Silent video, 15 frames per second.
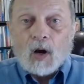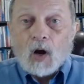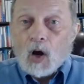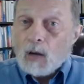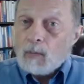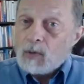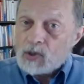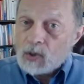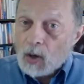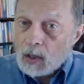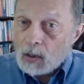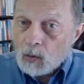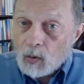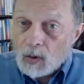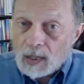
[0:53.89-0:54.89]
Almost all
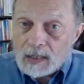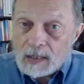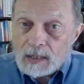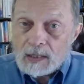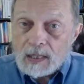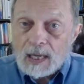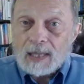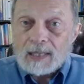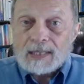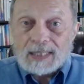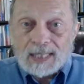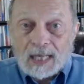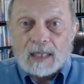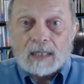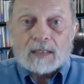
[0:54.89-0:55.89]
organs and
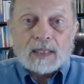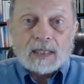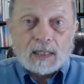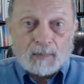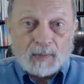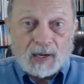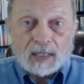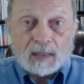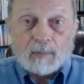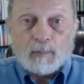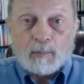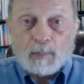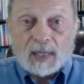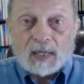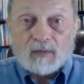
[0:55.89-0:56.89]
cells in the body
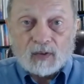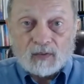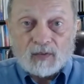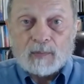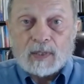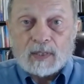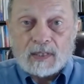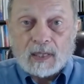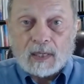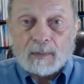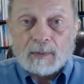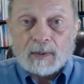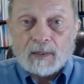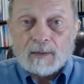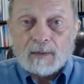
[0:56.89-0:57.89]
benefit from this therapy.